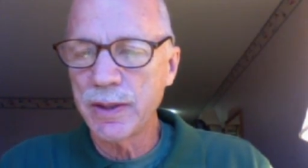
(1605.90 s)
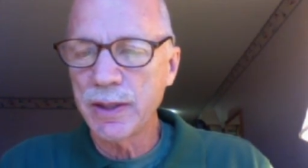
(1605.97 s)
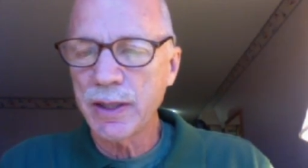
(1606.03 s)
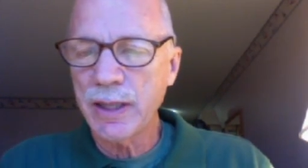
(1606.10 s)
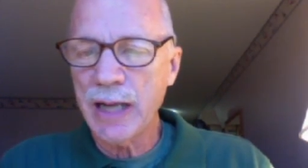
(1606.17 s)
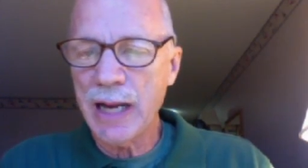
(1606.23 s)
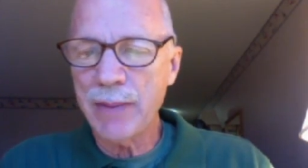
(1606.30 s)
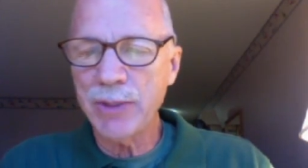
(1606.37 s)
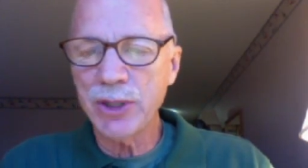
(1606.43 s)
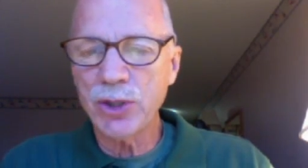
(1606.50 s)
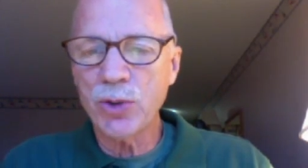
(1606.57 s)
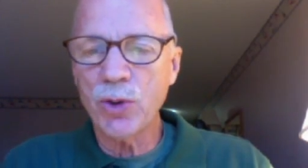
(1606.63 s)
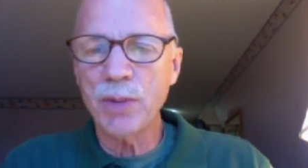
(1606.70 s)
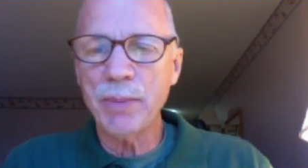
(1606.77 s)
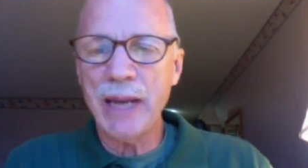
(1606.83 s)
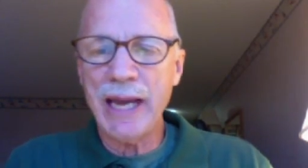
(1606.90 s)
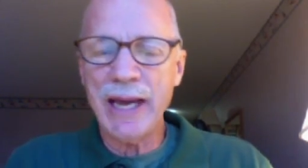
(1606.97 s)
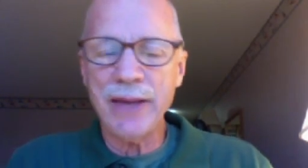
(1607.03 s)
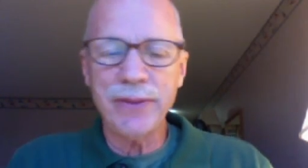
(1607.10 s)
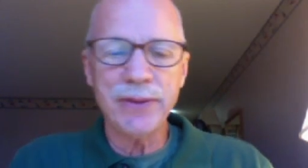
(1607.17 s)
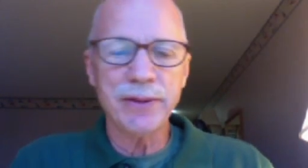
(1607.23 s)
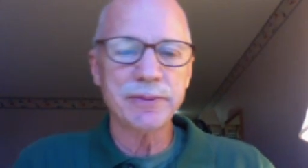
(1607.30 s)
Common Core
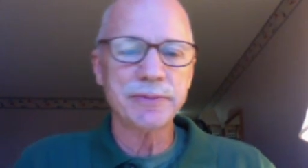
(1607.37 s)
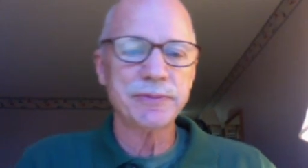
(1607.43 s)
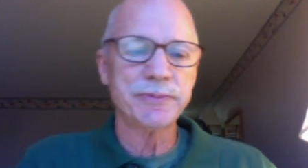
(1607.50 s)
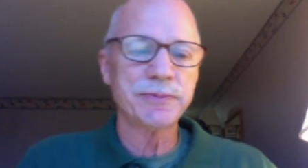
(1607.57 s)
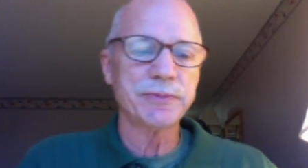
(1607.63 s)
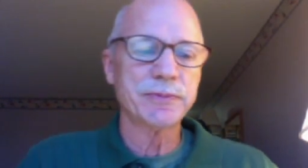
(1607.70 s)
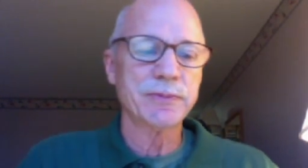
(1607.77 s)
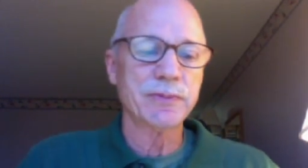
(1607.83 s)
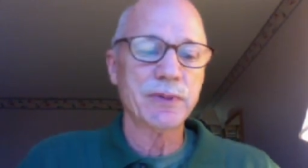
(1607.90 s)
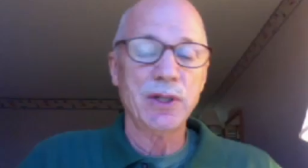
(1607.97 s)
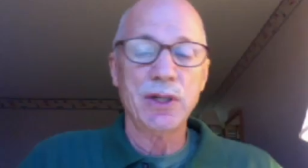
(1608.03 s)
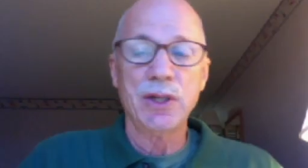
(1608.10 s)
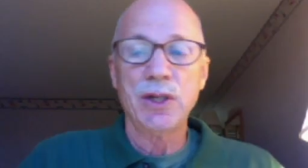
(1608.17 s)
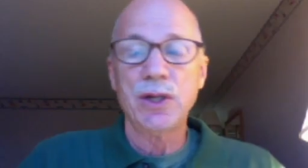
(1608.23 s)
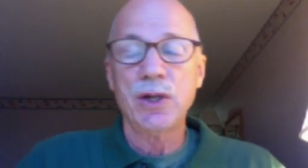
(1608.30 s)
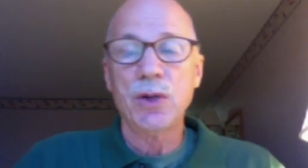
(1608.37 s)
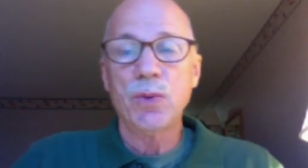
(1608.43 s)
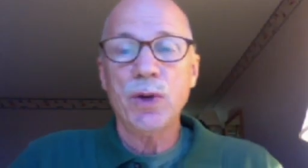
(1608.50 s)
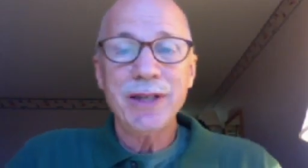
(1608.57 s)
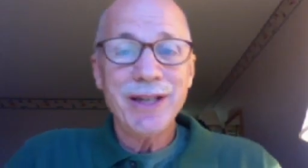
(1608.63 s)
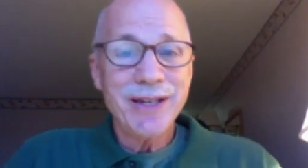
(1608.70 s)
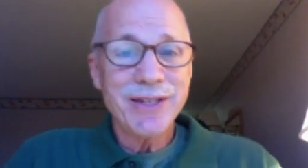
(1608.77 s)
math.
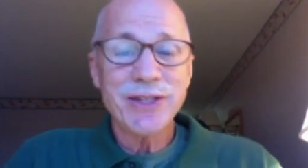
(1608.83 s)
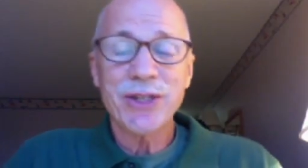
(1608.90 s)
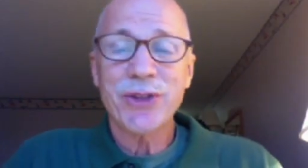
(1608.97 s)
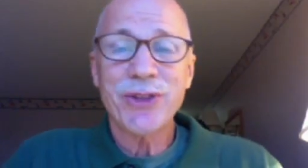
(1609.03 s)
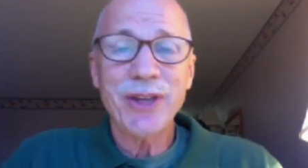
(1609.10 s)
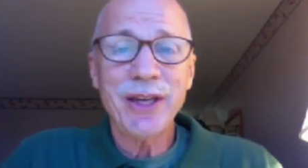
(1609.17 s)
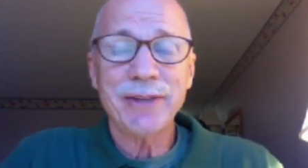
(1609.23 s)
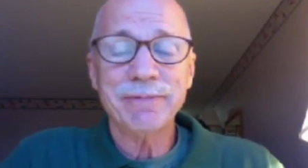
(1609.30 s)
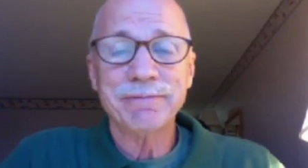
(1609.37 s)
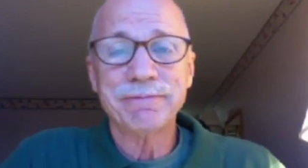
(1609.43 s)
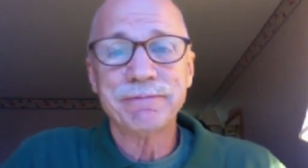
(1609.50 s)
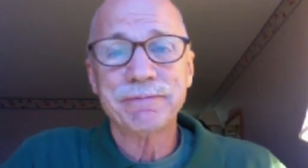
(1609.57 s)
Well, here's the thing.